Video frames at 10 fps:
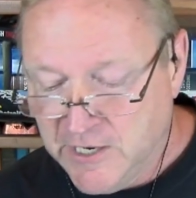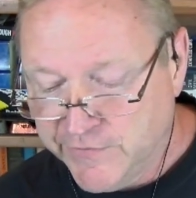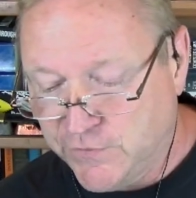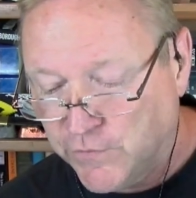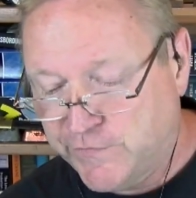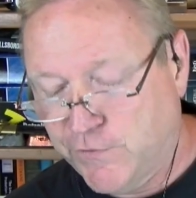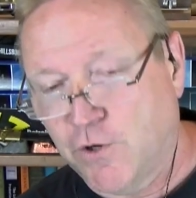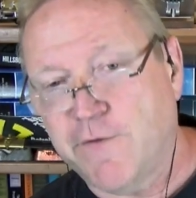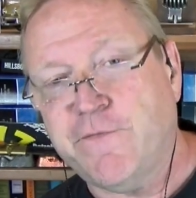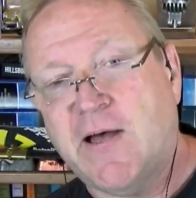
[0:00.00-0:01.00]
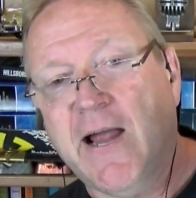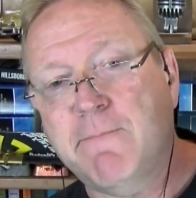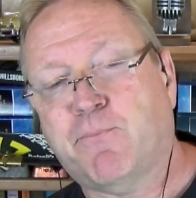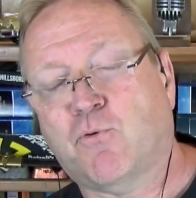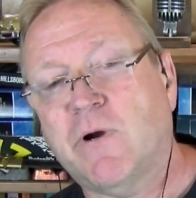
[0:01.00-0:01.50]
So
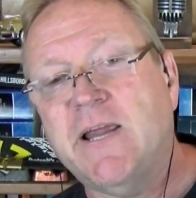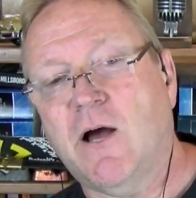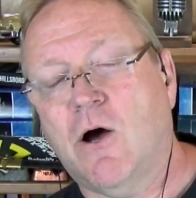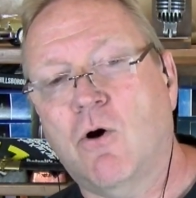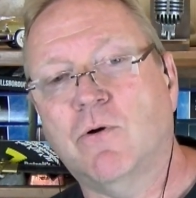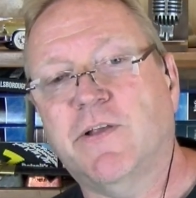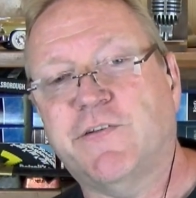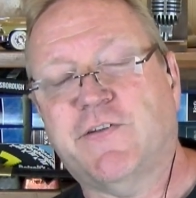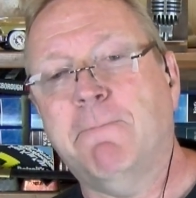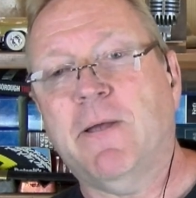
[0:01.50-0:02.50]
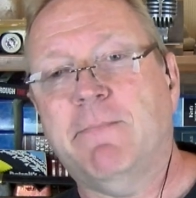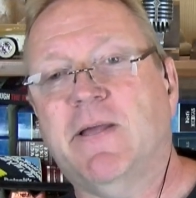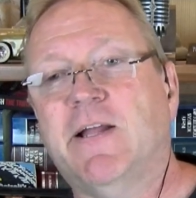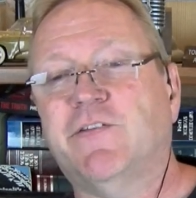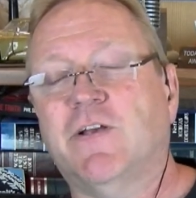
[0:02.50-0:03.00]
certified pre-owned simply
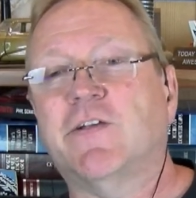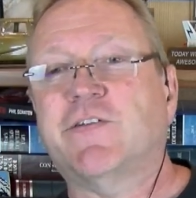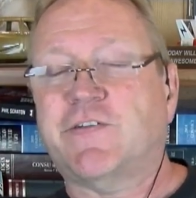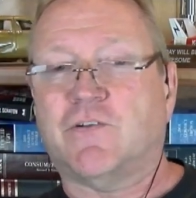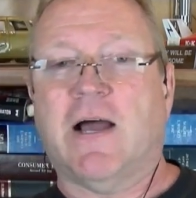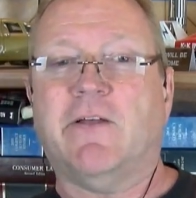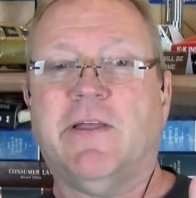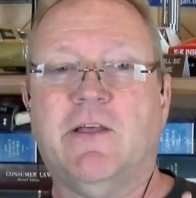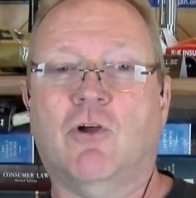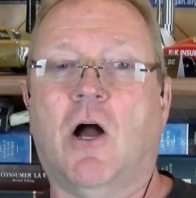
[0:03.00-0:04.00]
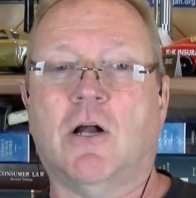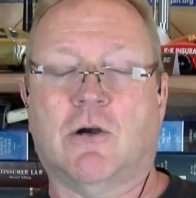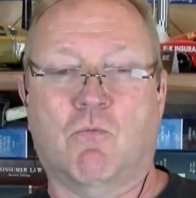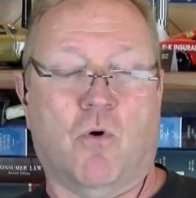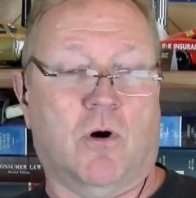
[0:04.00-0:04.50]
means slightly
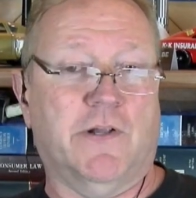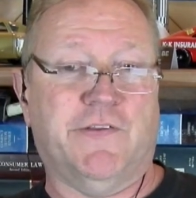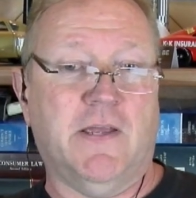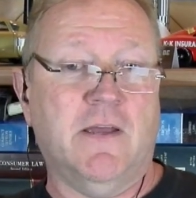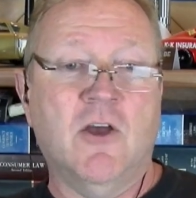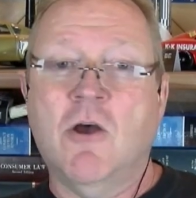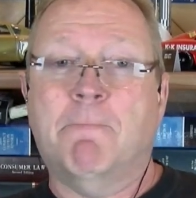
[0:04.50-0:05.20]
longer warranty,